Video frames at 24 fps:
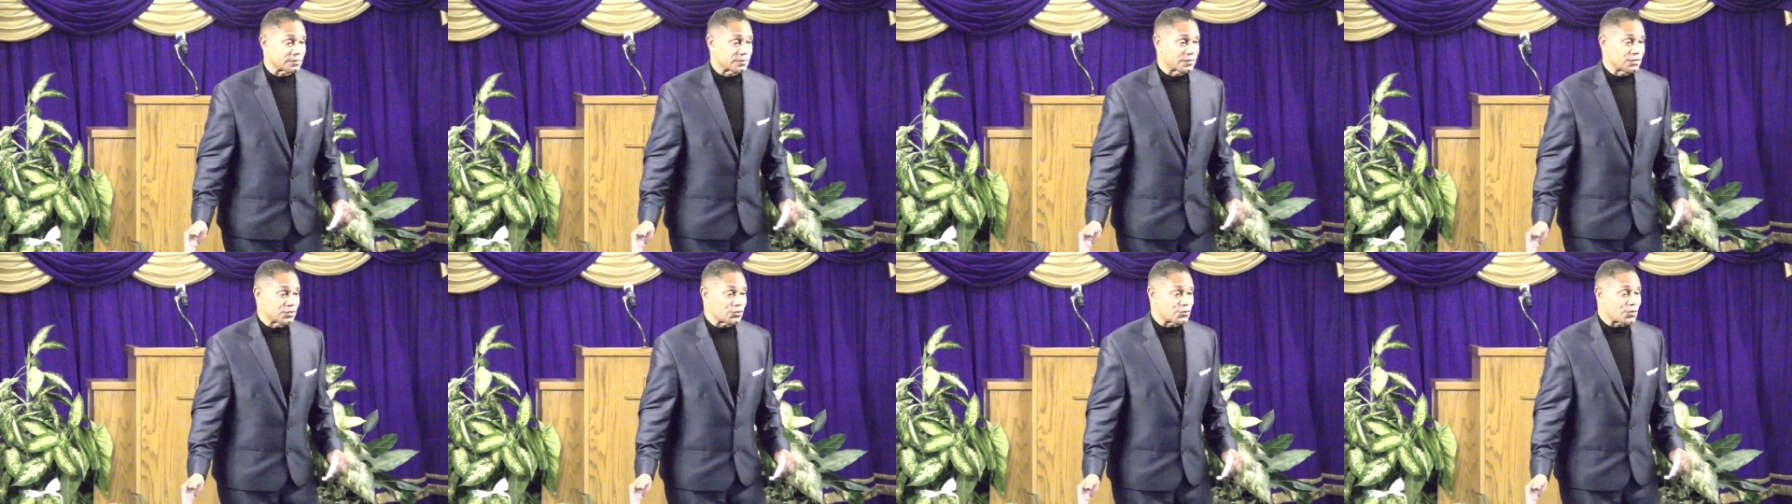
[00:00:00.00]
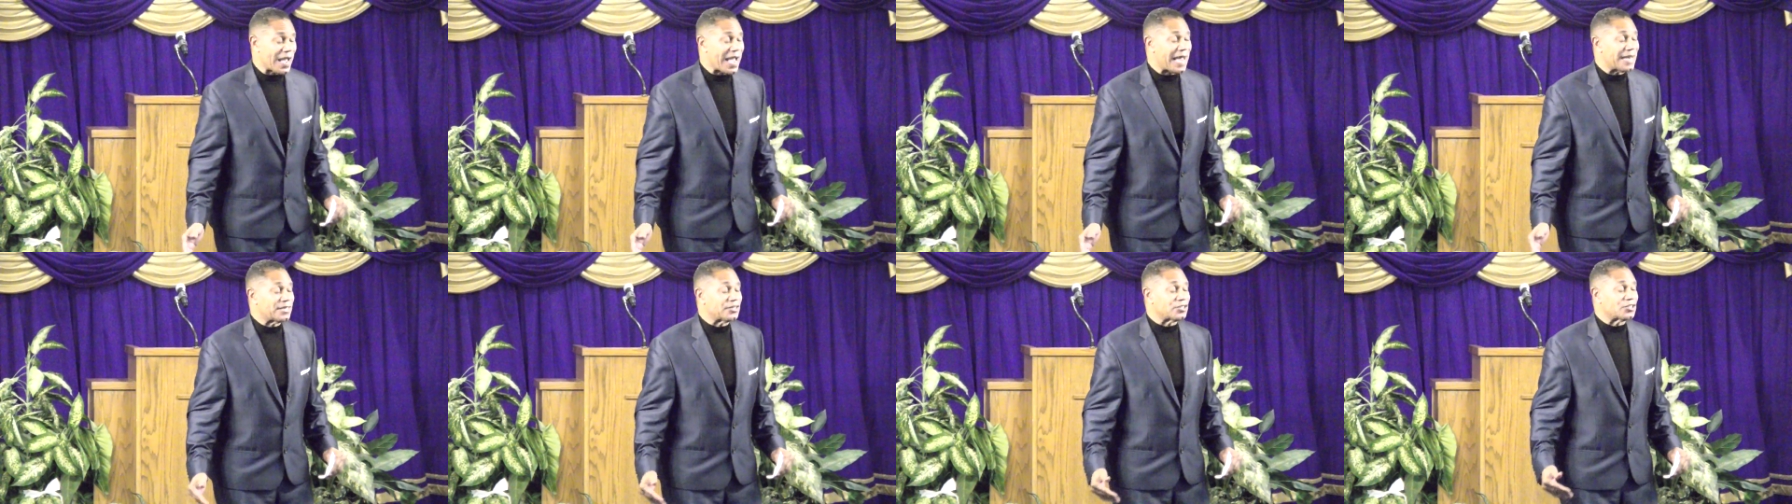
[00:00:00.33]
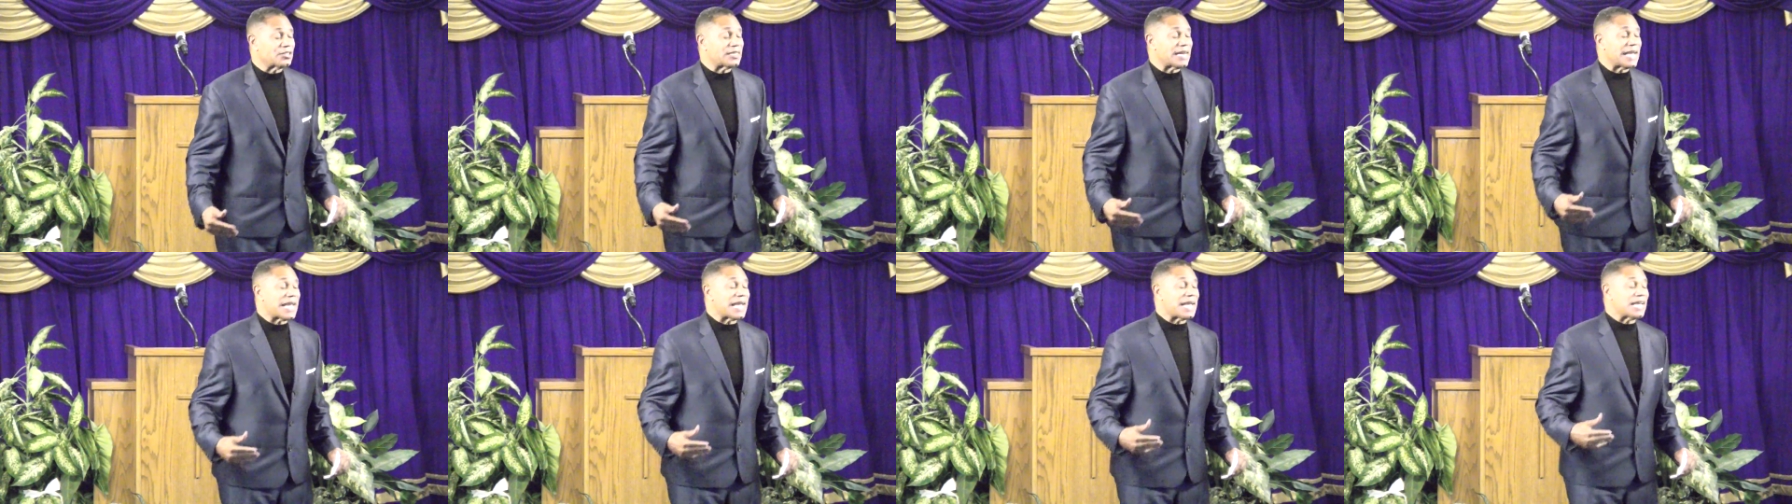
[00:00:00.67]
Trying to
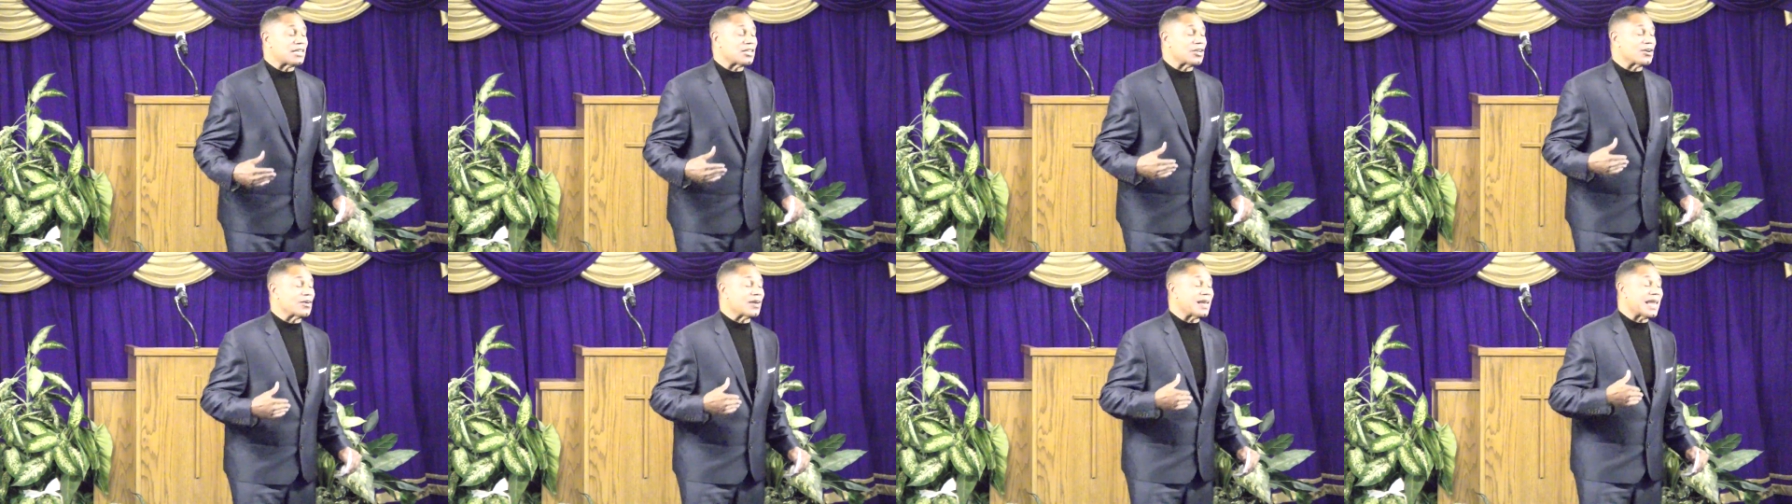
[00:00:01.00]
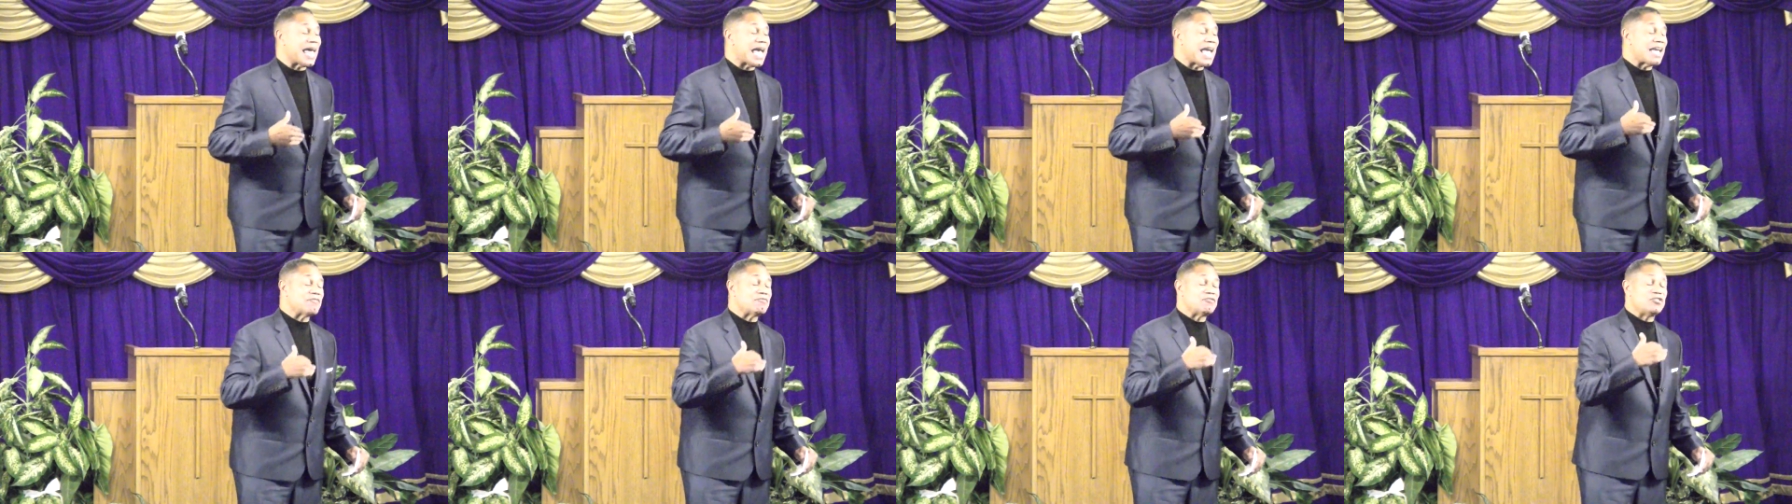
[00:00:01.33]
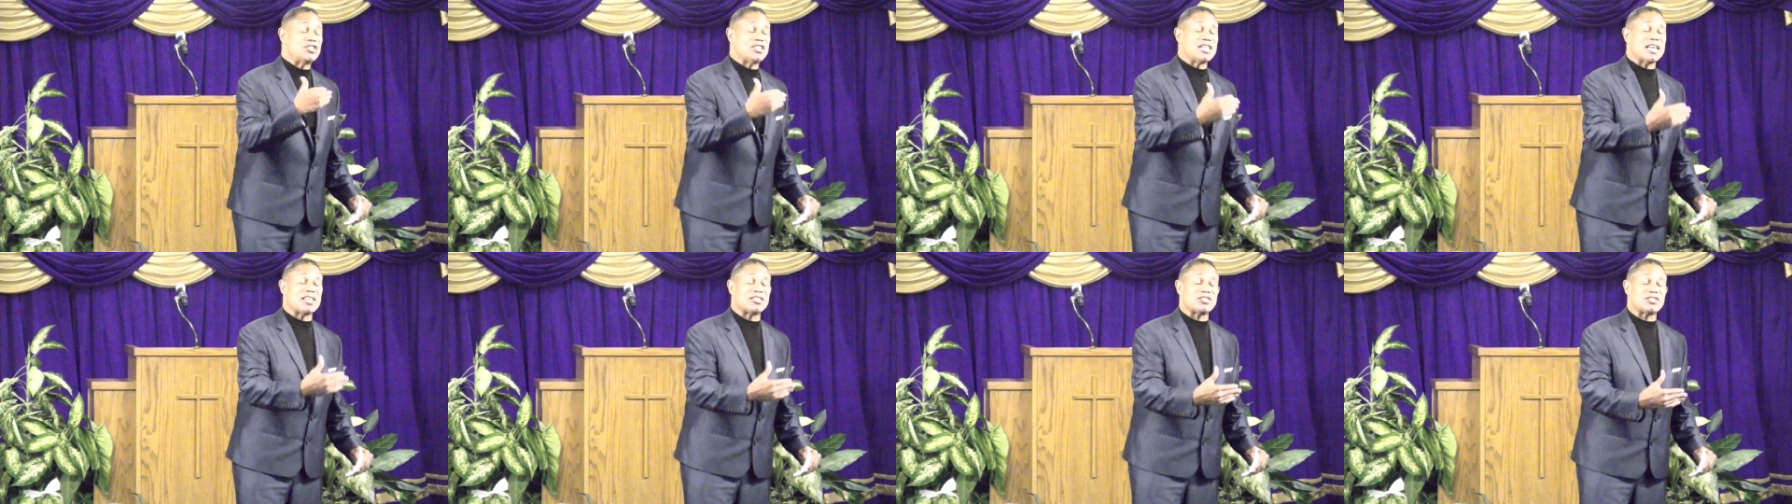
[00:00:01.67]
stay in your life
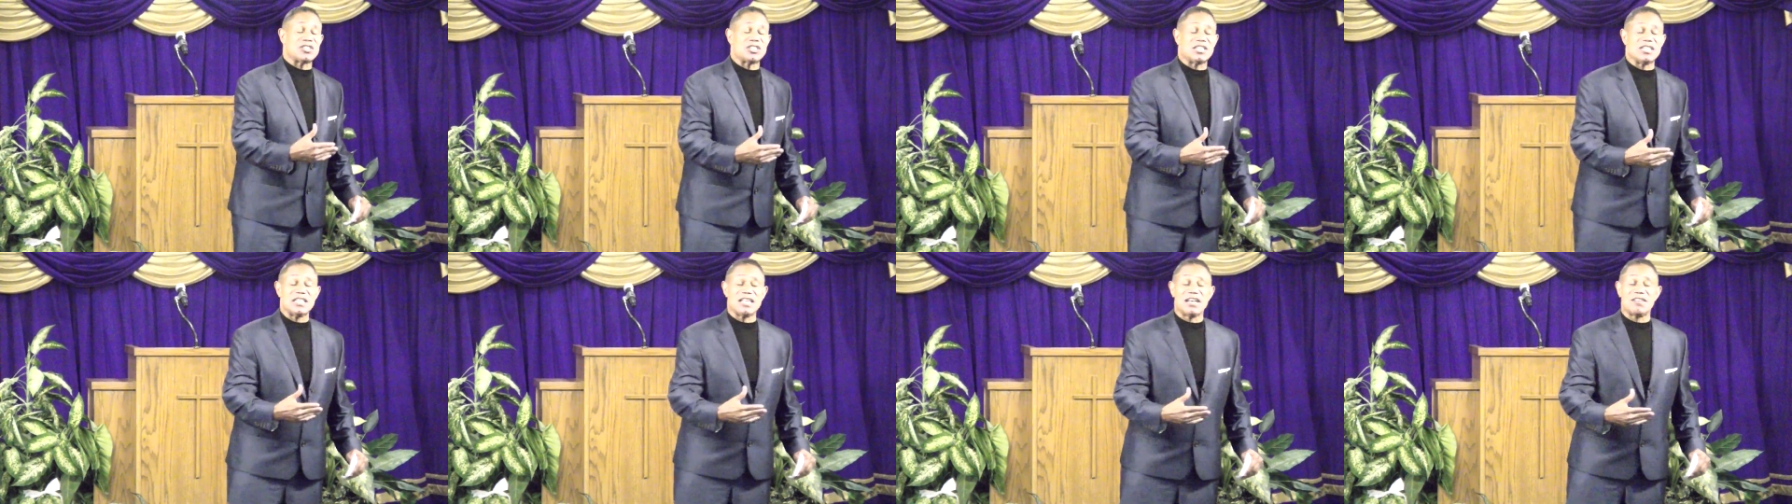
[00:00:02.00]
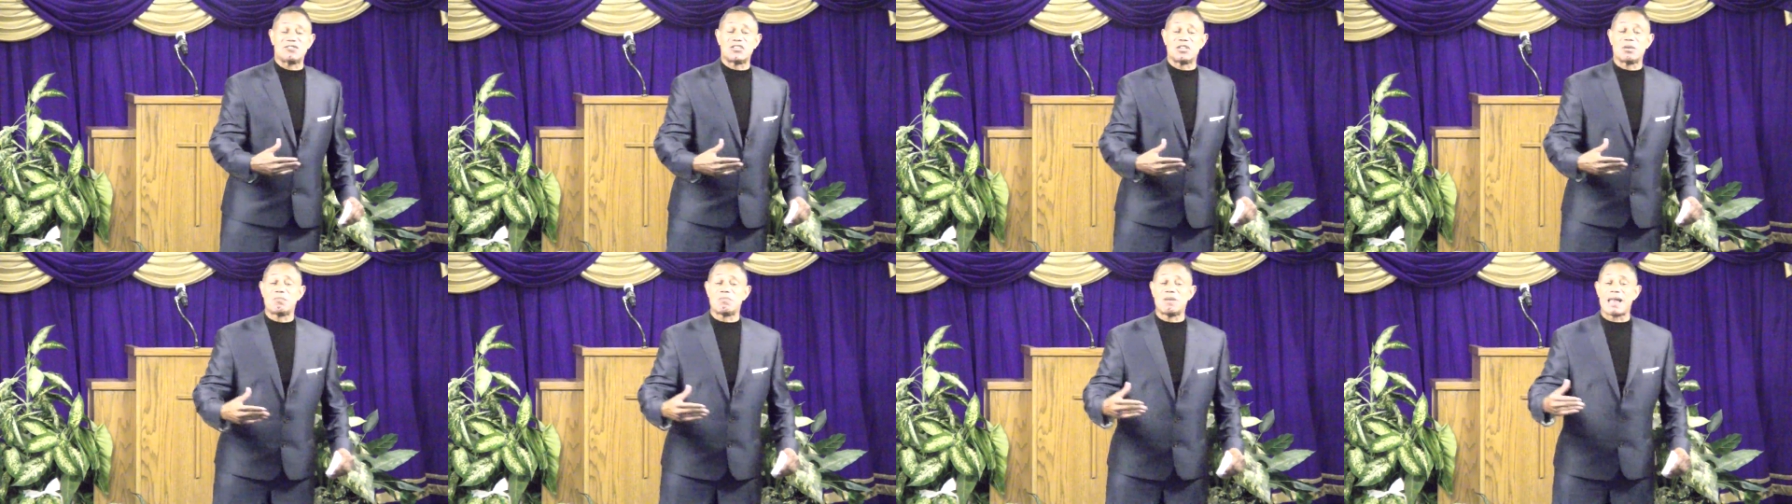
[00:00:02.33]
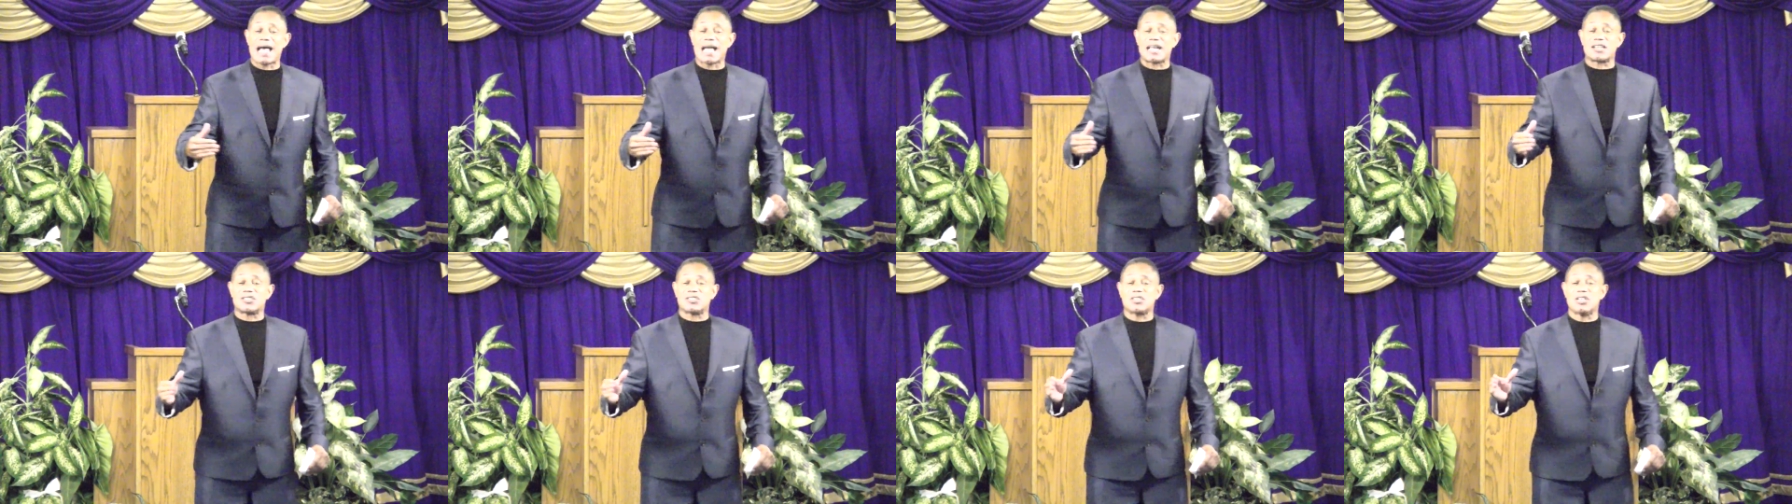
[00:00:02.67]
just enough to
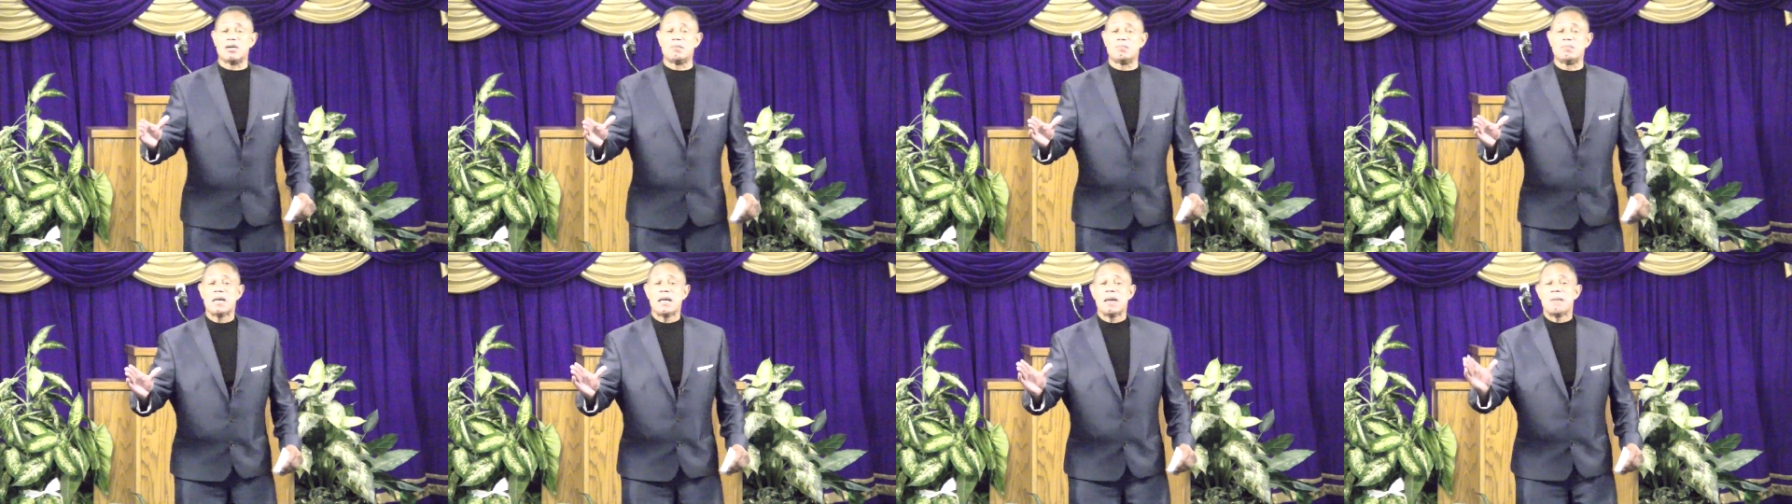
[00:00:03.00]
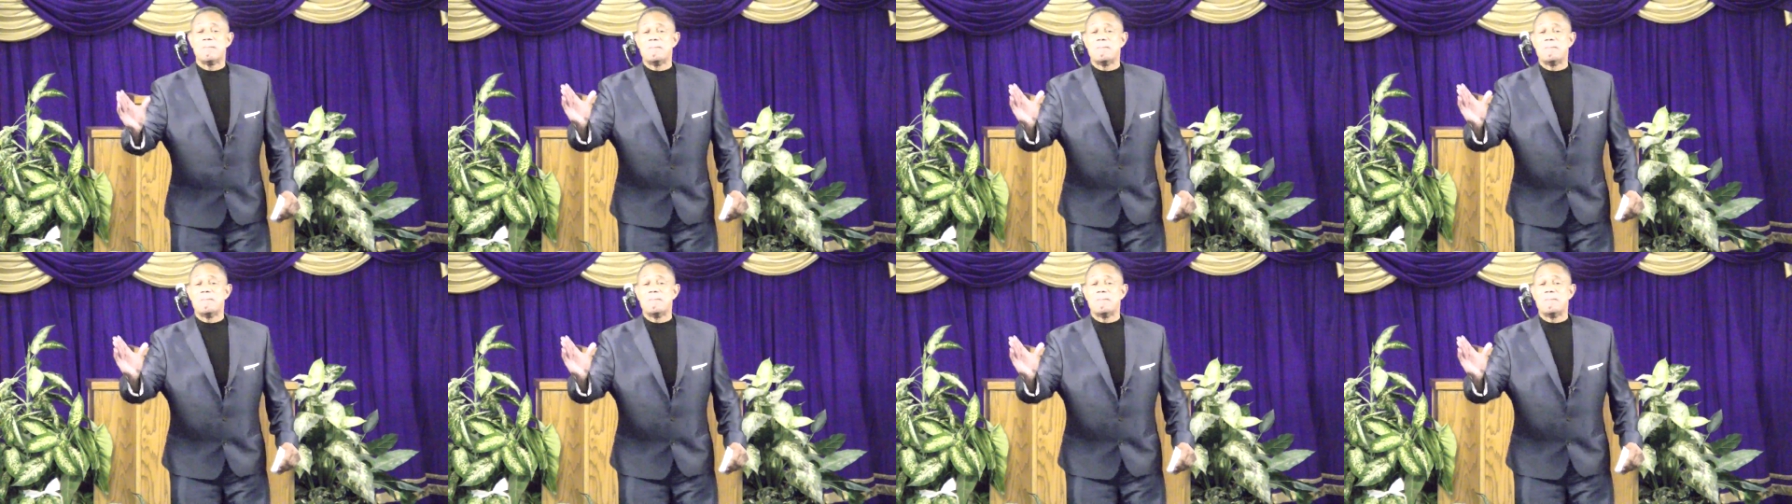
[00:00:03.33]
block something